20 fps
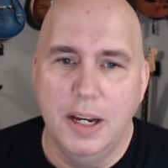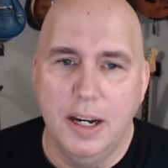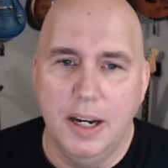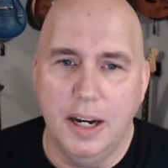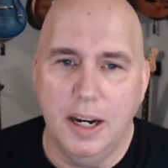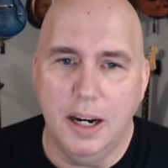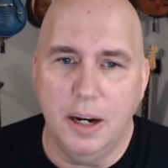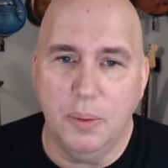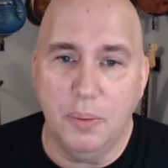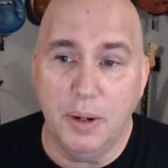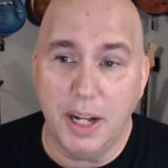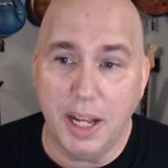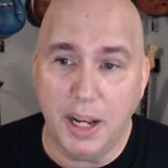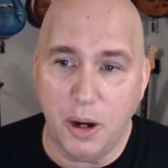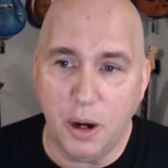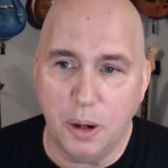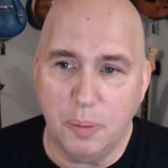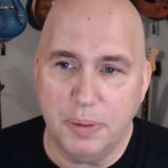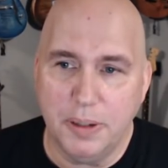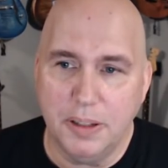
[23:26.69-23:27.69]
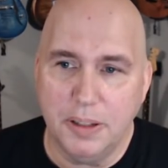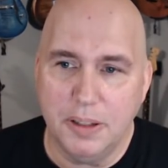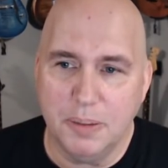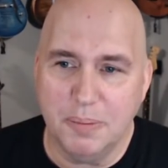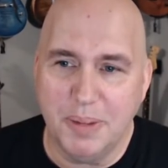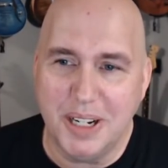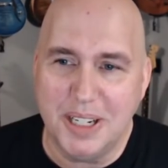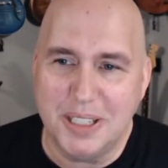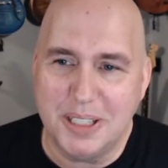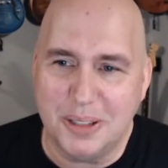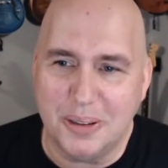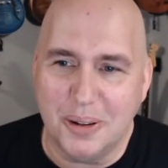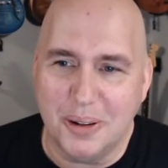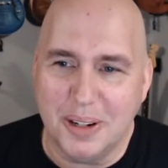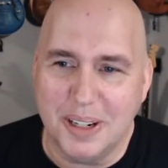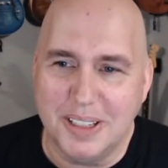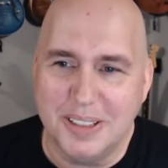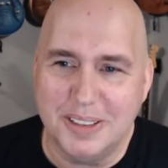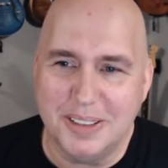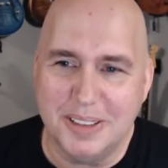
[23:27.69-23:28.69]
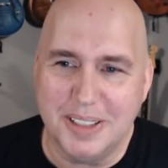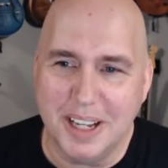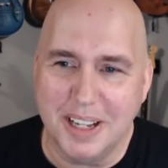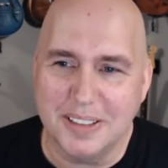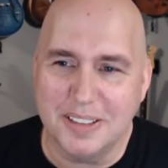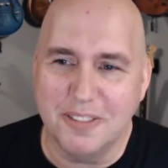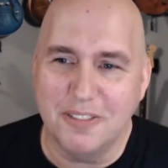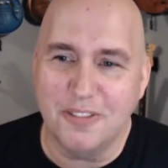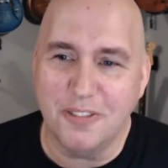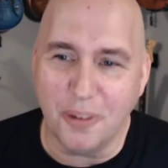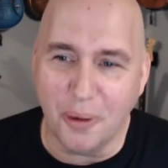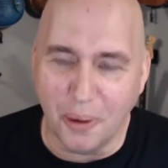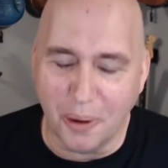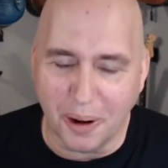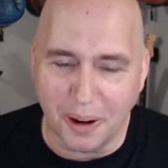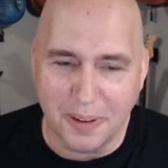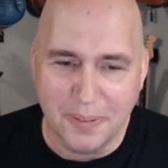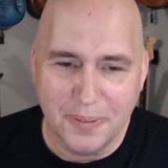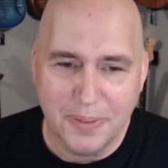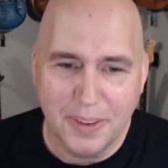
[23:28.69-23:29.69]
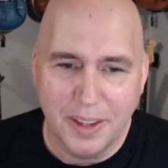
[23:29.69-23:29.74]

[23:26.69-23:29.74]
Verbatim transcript: uh, when I opened my store in 2004.